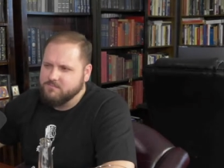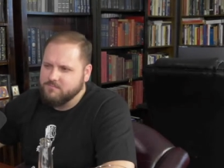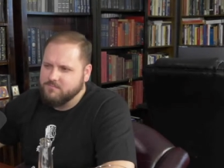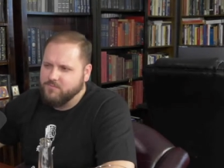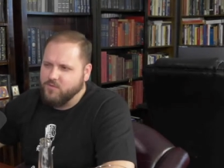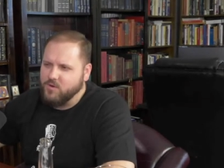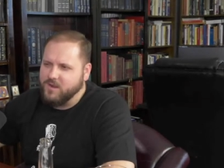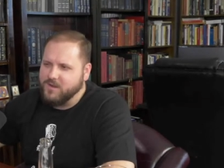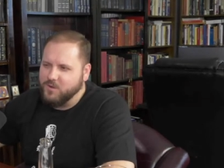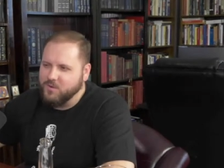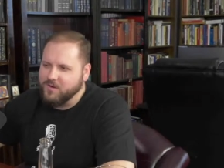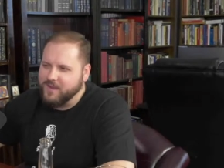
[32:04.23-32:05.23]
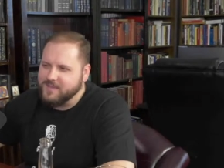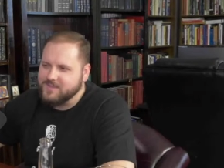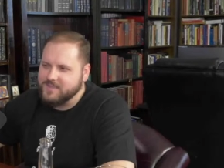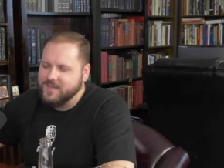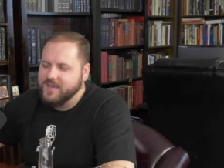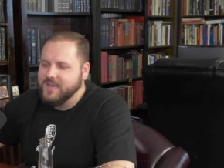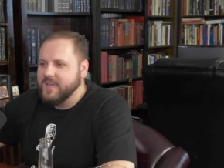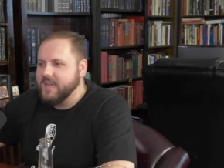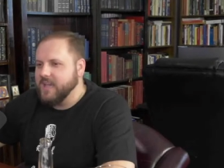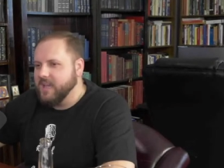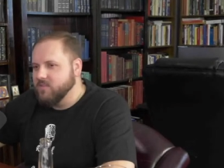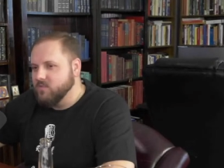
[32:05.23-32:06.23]
for Honorius.
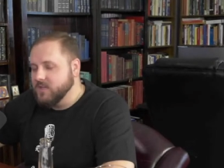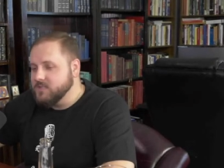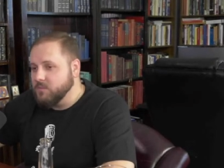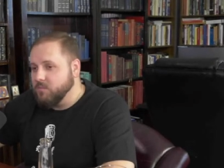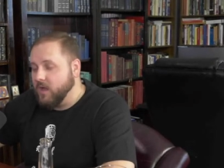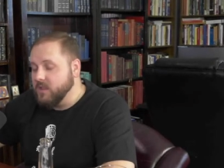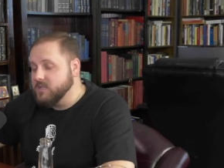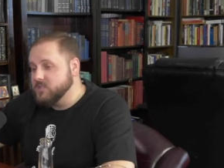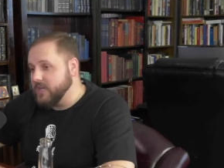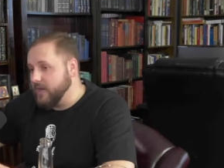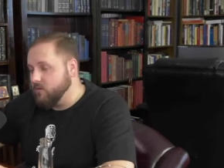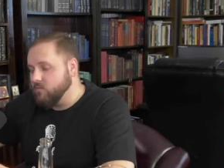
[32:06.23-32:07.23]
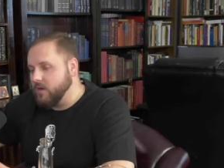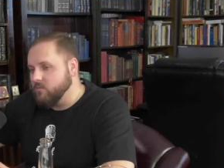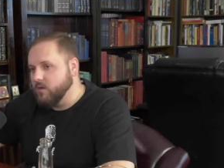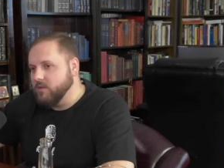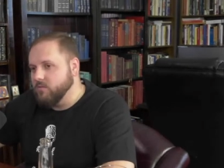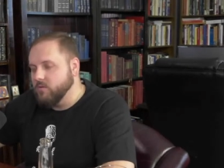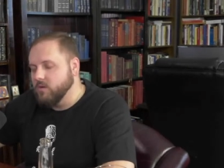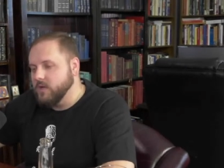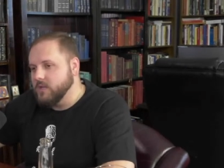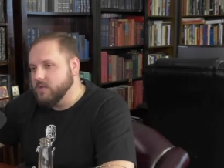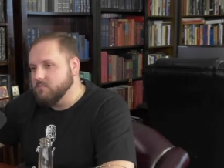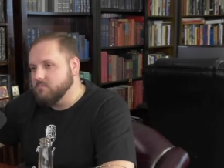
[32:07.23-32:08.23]
And this apology, I, I, read through it,
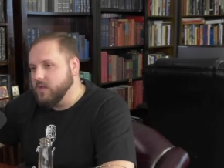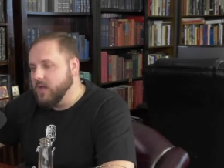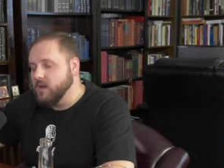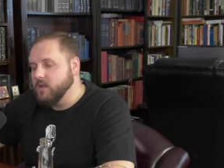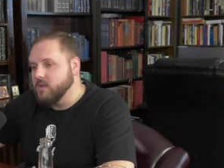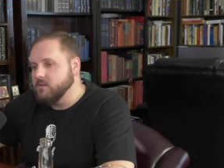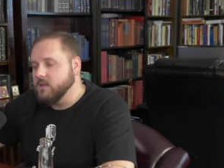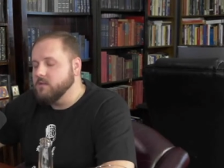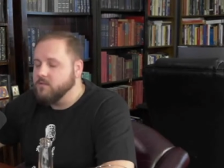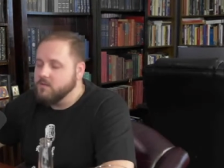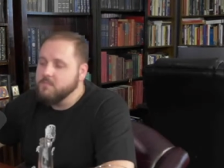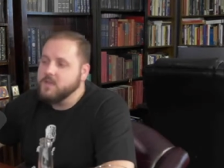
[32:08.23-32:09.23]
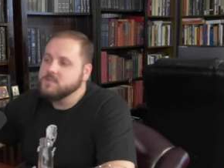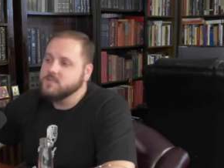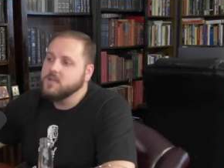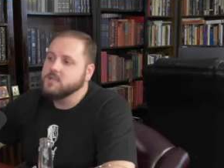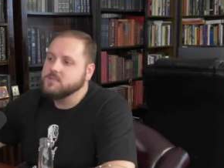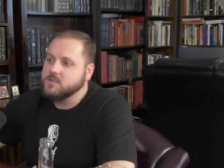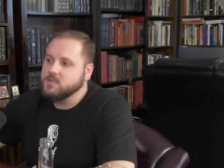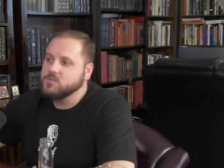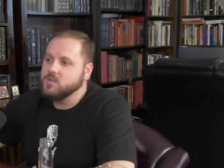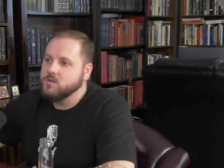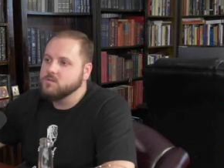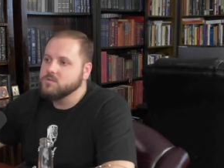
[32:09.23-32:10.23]
and yeah, it, it, it, makes sense. And it
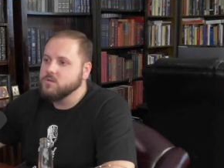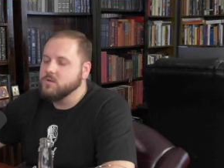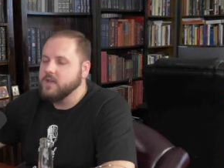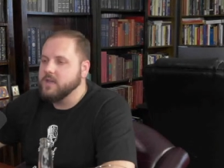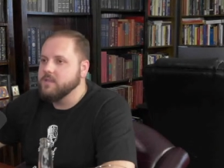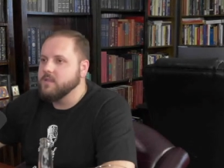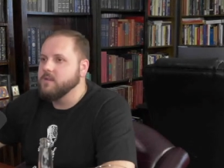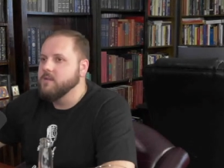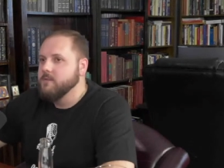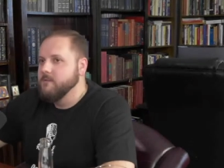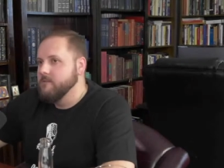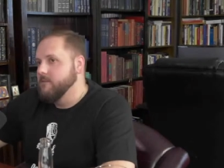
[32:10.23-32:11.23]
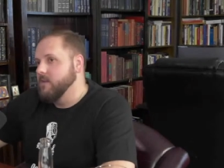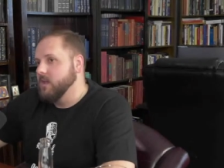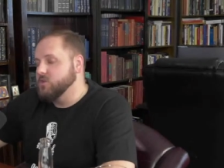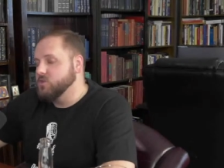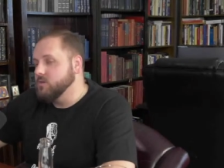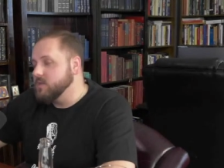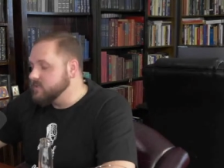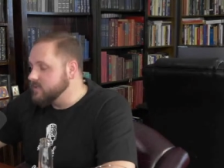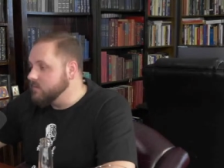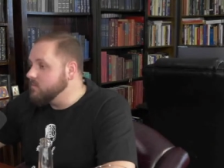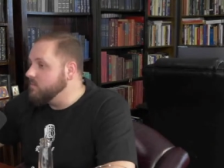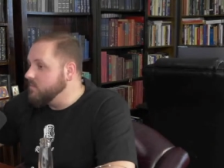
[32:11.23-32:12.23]
shows, okay, that it sure does
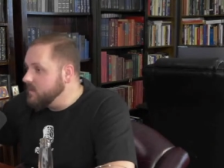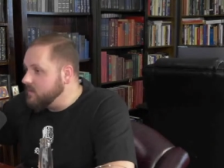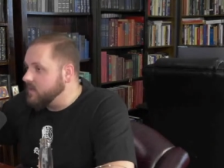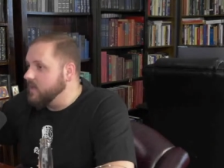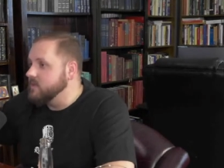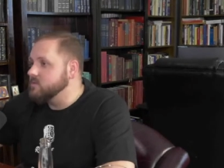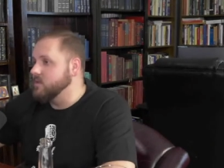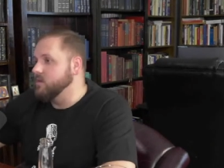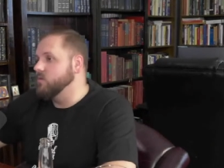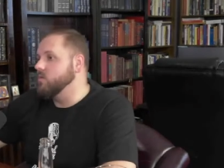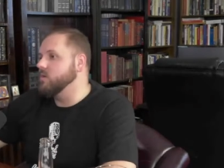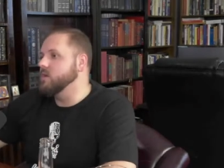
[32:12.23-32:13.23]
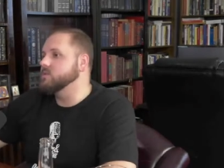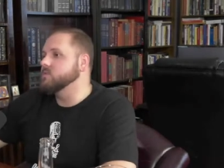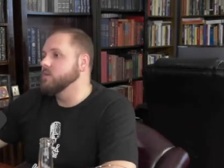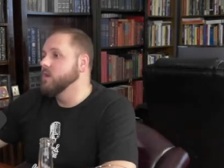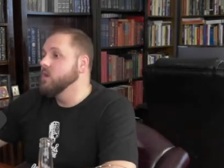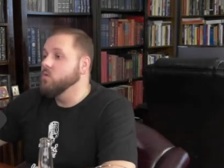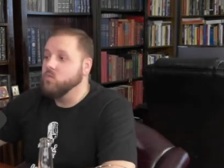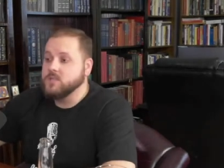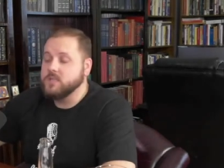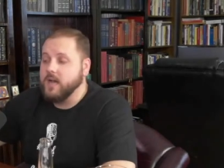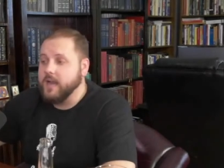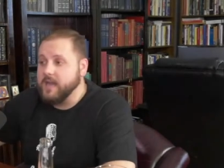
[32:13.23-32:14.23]
seem to be the case that Honorius was
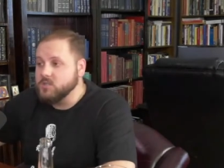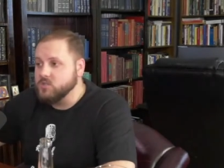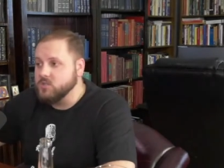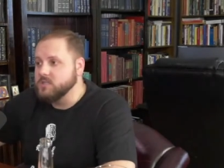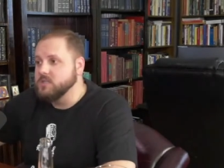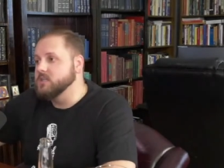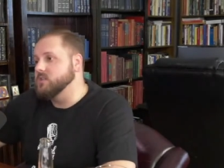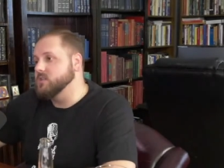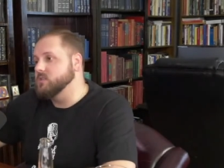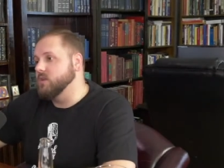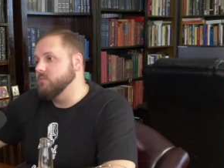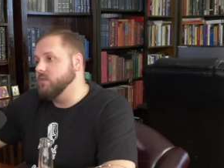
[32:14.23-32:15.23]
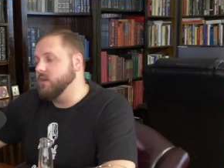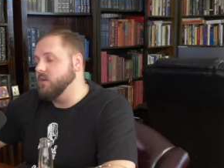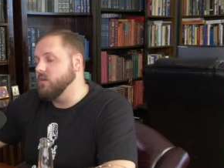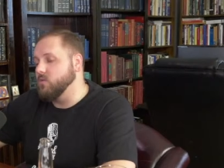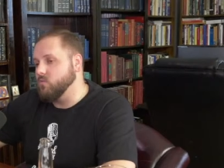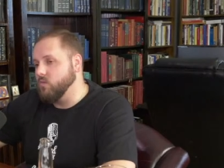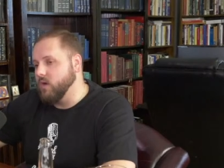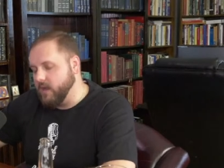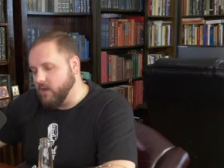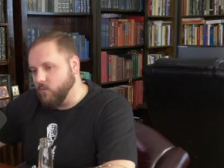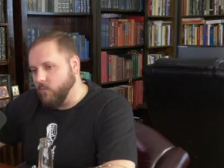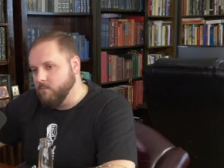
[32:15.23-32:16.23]
not actually teaching right. something
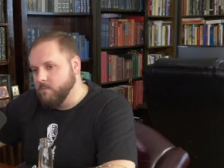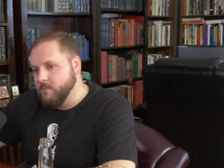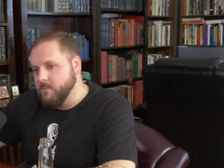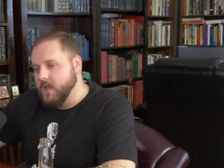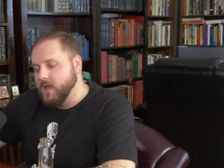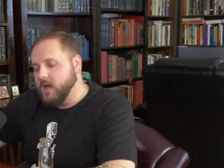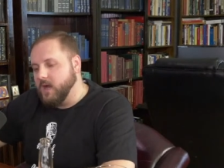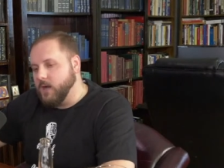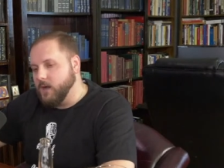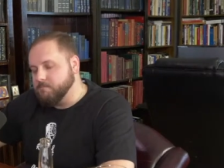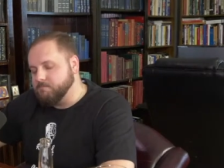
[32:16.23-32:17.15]
heretical. Um,